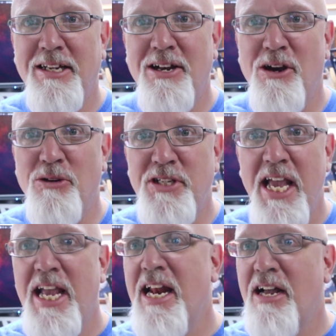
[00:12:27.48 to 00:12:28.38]
you know,
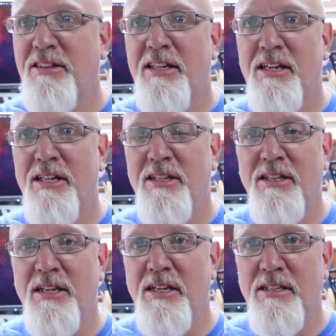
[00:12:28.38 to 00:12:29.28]
taking out
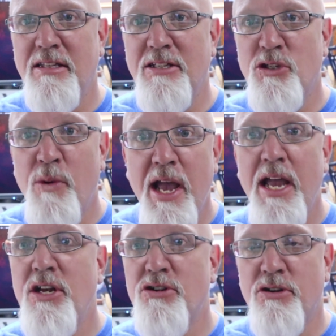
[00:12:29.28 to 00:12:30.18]
the
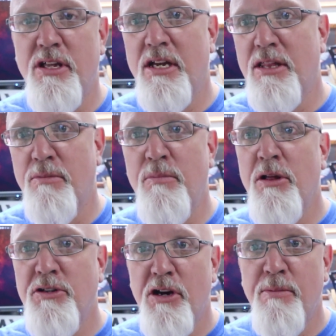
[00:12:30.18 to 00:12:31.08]
swage or the
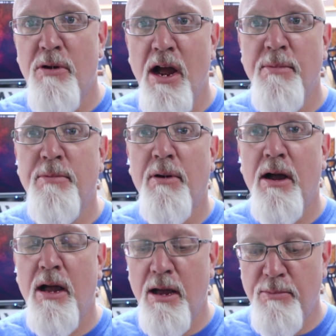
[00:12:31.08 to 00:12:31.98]
military primer
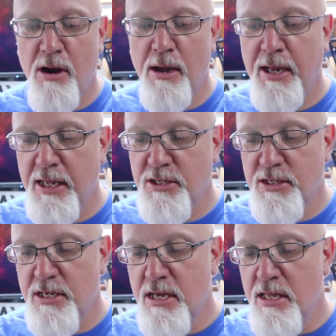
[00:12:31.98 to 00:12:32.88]

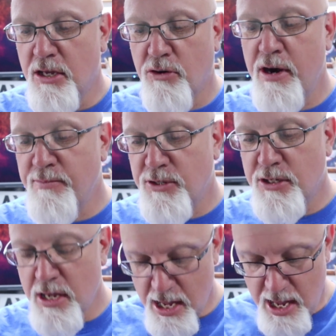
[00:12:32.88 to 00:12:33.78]
pockets, the
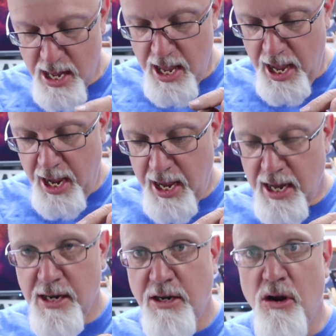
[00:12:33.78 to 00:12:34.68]
crimps,
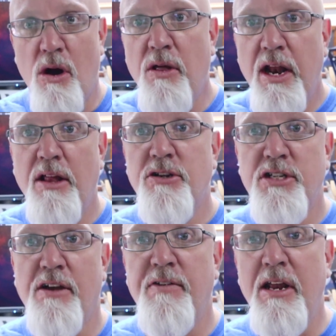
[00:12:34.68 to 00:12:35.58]
and you know, all that other
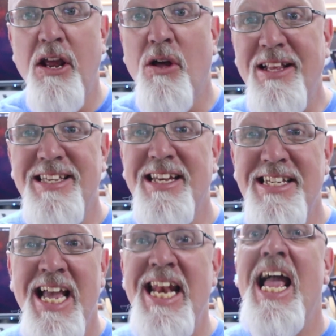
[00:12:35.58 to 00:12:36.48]
stuff, you know, it's like
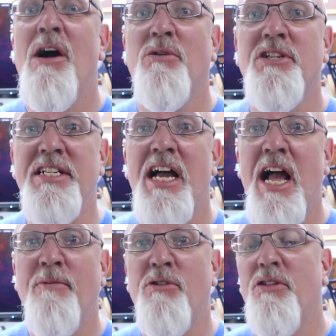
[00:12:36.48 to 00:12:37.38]
10 hours of
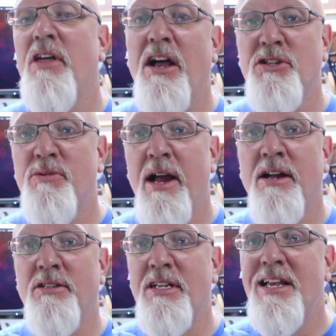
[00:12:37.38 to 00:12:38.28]
time for 1,000
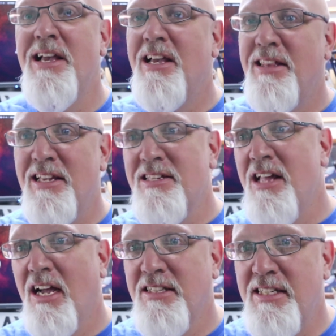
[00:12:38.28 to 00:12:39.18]
rounds. This
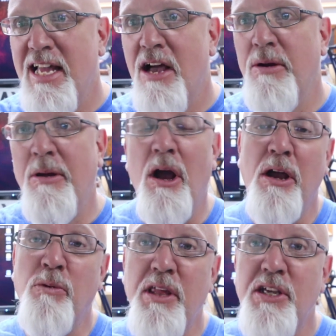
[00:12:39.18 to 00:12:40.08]
knocks it
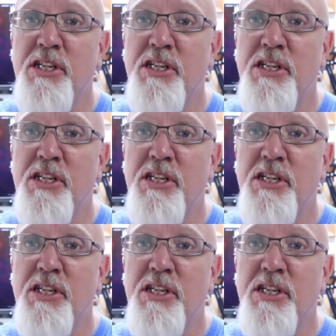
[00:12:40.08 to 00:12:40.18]
down, with the